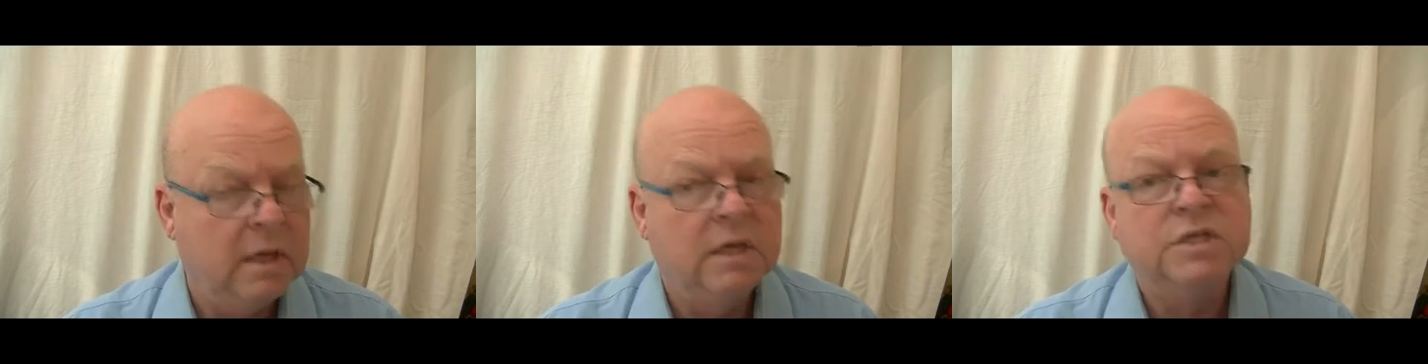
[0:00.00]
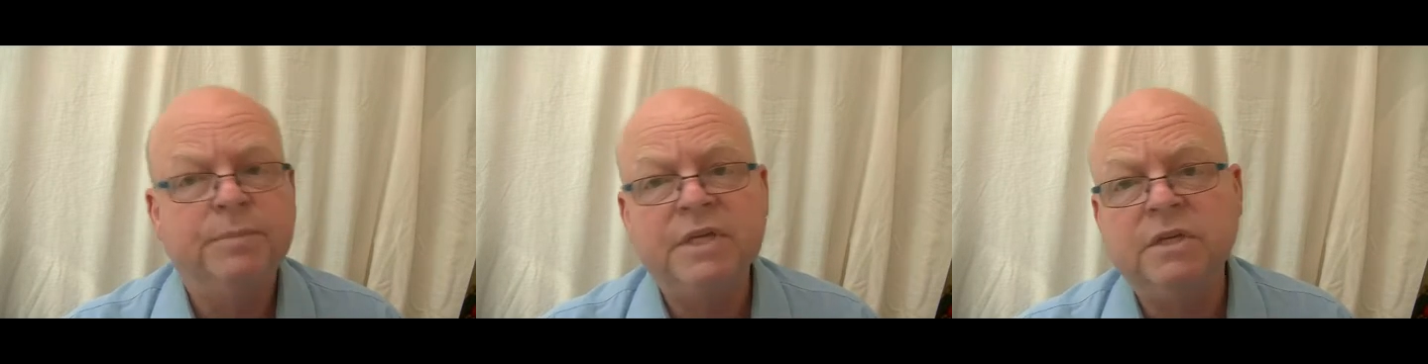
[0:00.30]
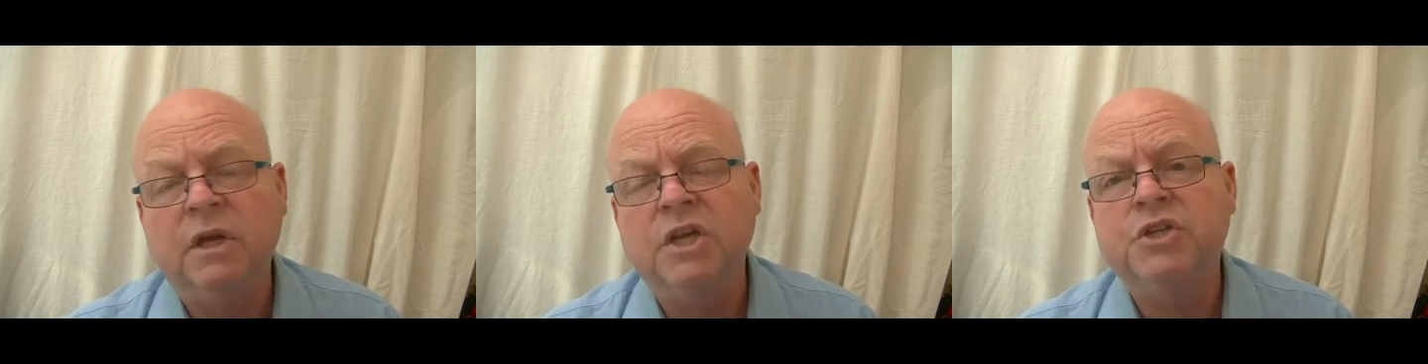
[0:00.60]

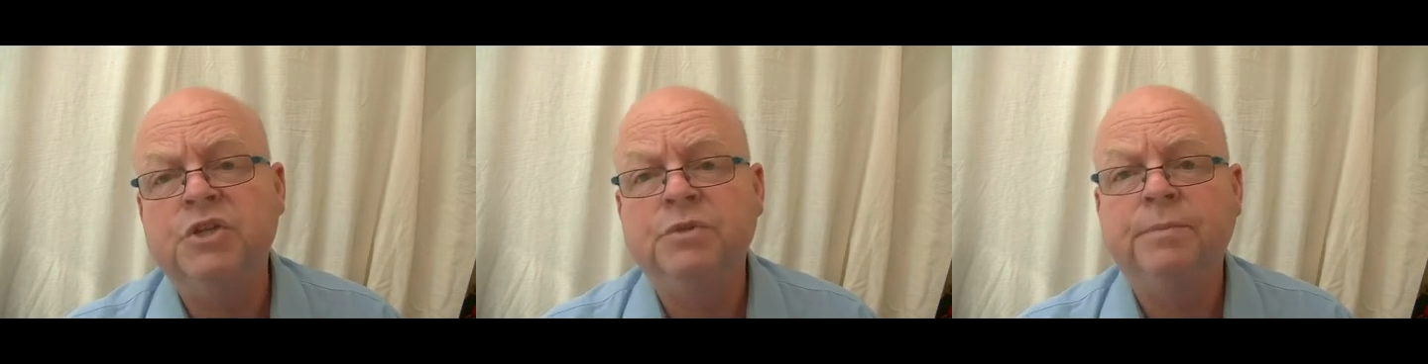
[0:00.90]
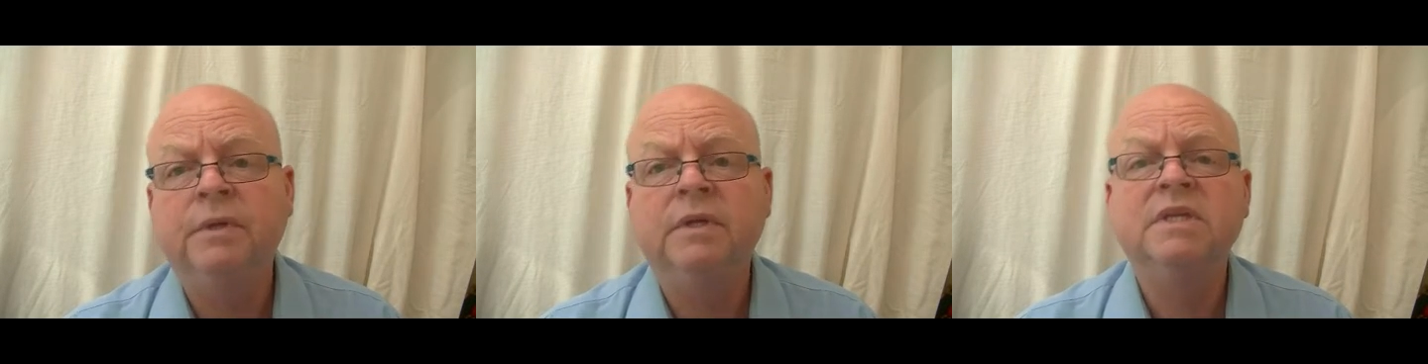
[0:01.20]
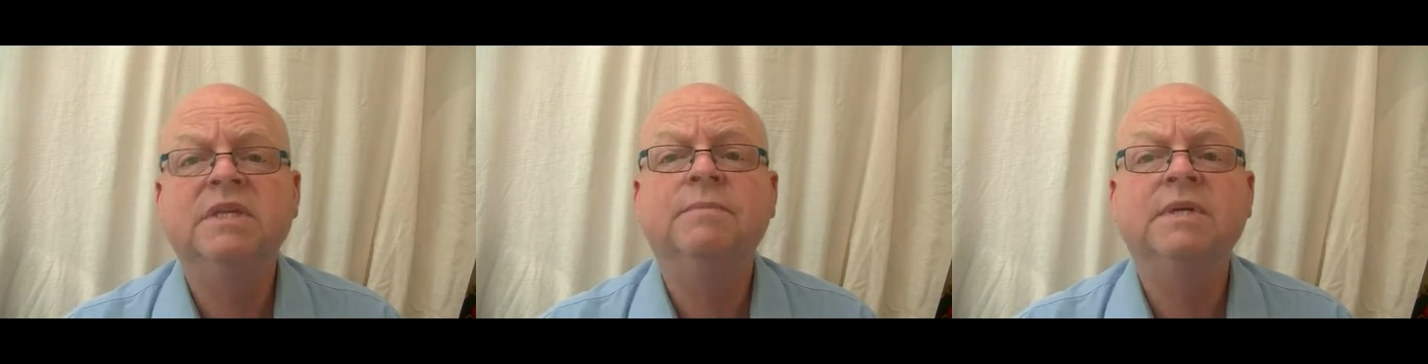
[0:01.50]
Specialised use
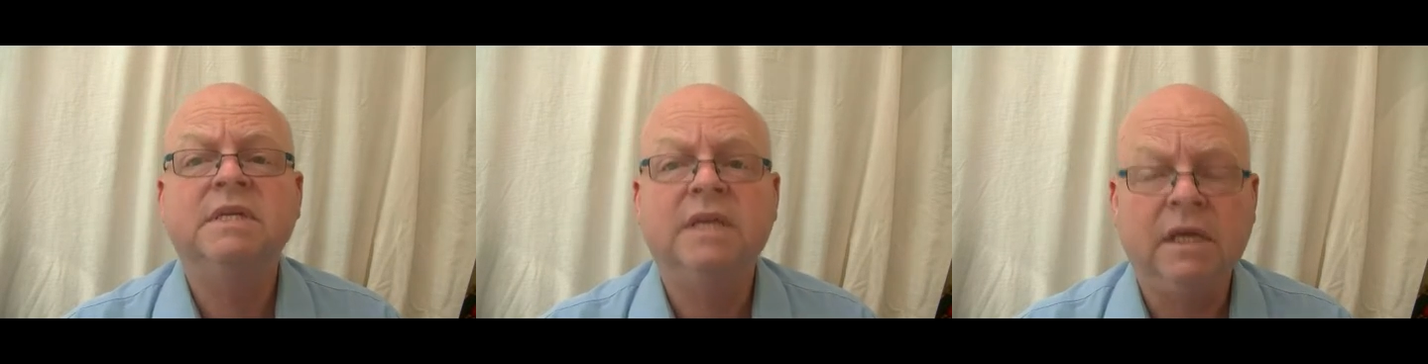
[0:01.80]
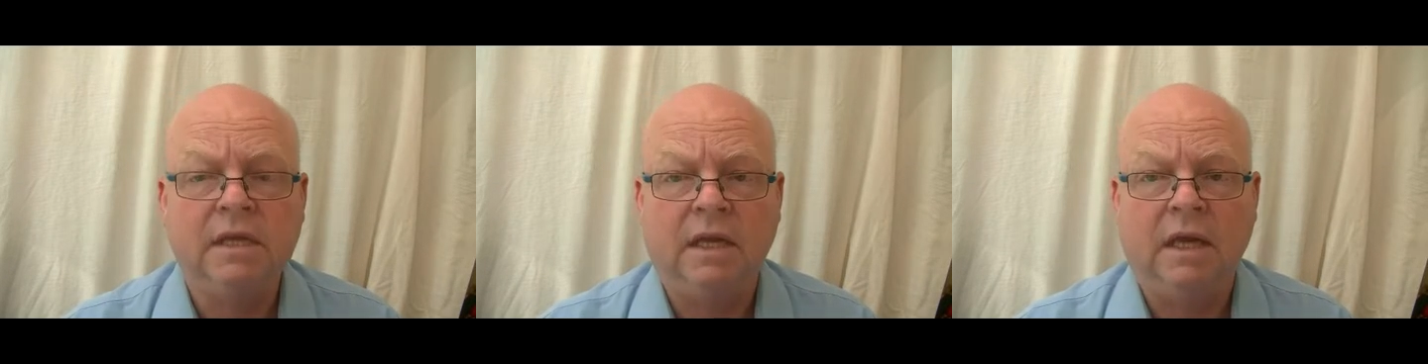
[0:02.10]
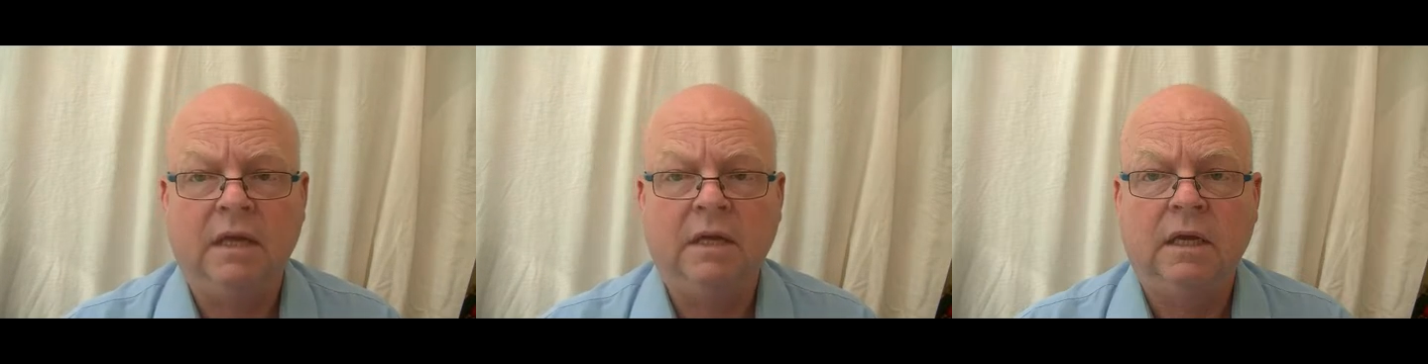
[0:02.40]
buildings in particular